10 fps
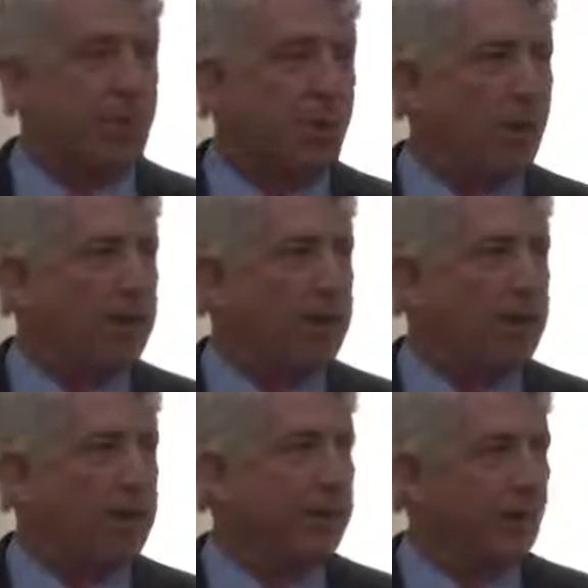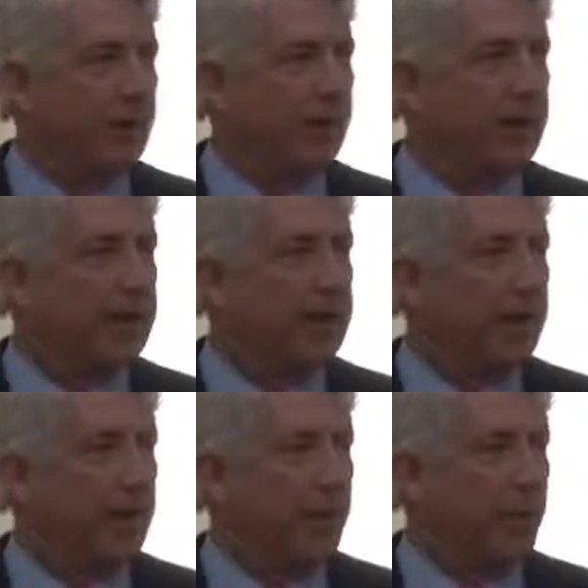court in Norfolk
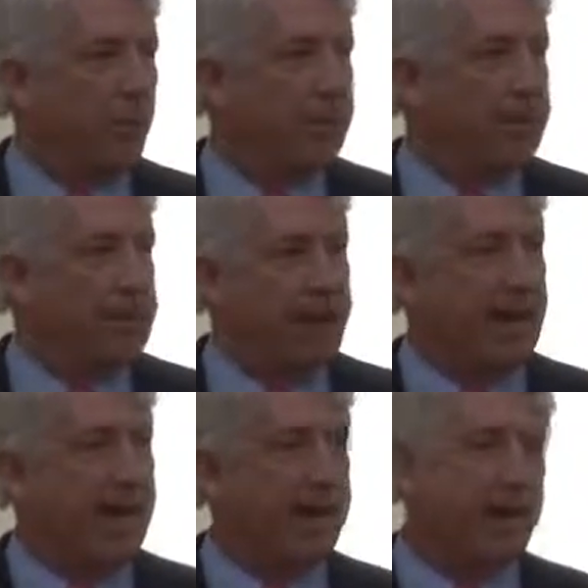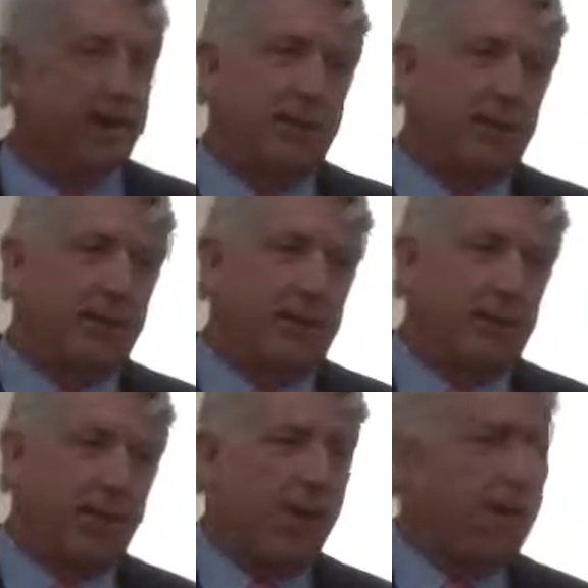was setting
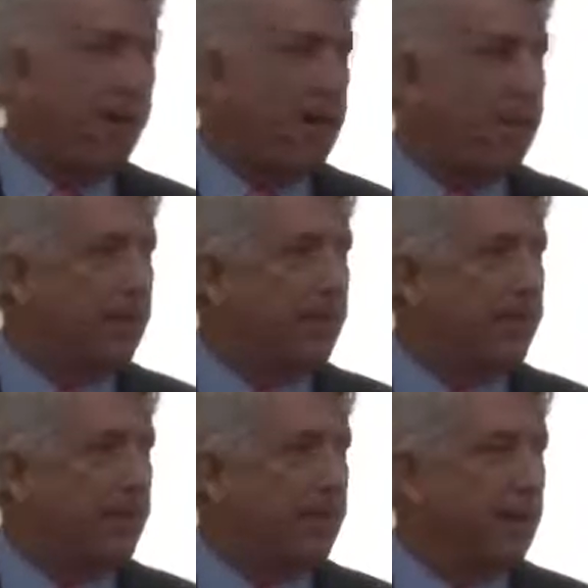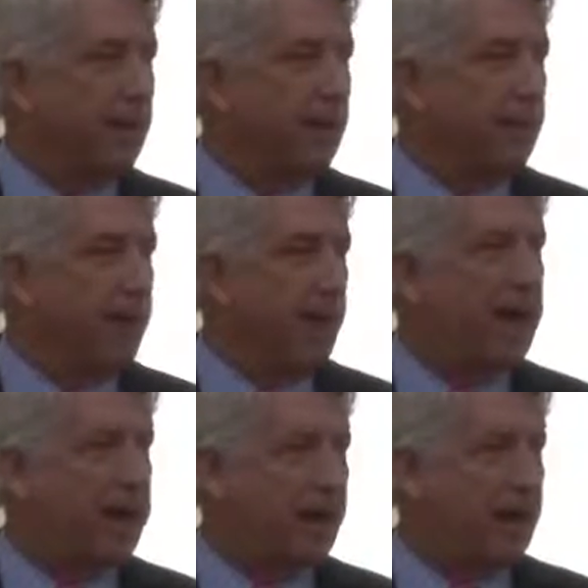oral argument in the
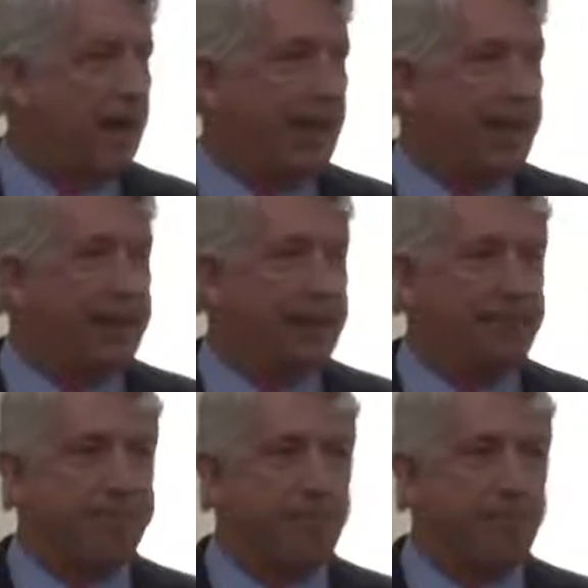Bostic case